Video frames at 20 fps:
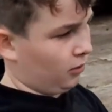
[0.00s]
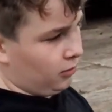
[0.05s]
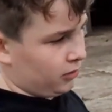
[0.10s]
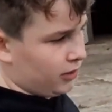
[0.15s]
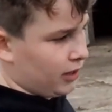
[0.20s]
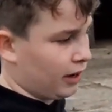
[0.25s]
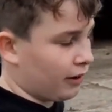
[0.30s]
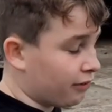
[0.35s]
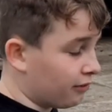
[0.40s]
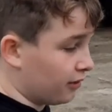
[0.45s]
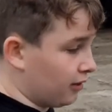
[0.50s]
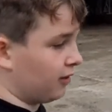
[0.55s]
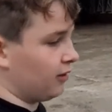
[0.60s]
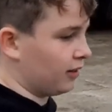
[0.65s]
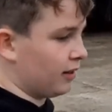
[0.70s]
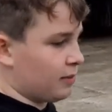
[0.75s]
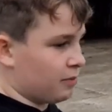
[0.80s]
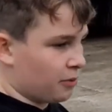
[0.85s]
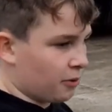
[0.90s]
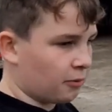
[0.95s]

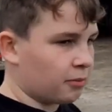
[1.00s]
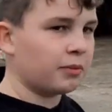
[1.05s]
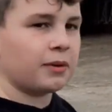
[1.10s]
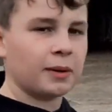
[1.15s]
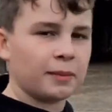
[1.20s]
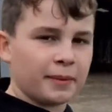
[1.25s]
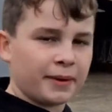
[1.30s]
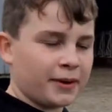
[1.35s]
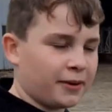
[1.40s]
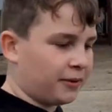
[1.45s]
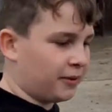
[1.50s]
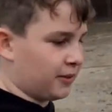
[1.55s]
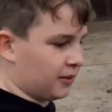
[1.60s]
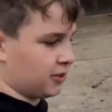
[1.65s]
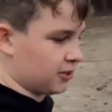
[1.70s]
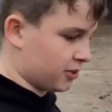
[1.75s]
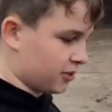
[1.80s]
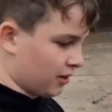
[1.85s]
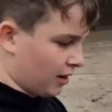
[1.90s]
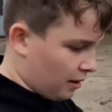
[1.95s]
definitely probably be going to
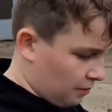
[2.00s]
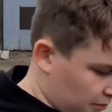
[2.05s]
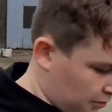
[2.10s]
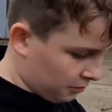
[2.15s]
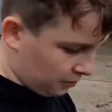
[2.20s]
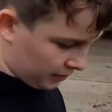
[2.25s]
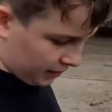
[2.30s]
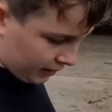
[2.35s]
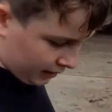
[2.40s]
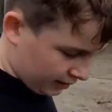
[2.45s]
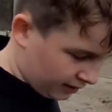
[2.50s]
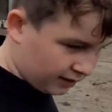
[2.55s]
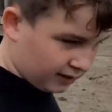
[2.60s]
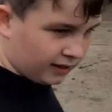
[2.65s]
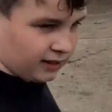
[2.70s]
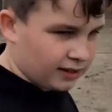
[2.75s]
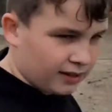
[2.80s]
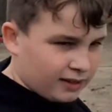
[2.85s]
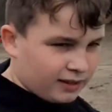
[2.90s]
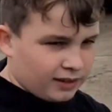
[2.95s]
scrap that we
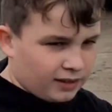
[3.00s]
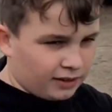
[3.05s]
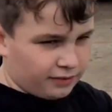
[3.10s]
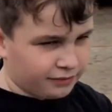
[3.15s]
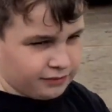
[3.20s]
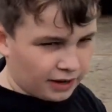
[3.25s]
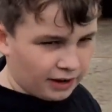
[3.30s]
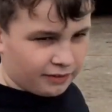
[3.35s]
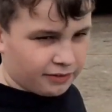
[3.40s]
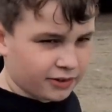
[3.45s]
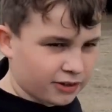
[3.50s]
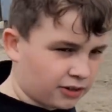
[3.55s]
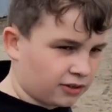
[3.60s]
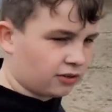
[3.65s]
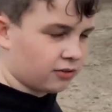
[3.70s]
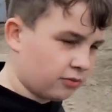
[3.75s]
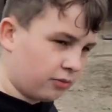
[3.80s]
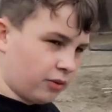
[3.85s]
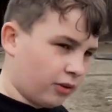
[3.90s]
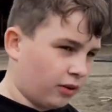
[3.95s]
have never,
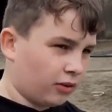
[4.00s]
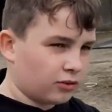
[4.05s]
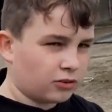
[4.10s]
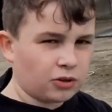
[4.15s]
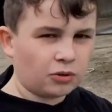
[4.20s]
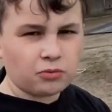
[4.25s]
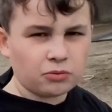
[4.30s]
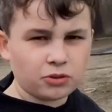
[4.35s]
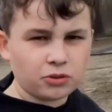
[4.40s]
don't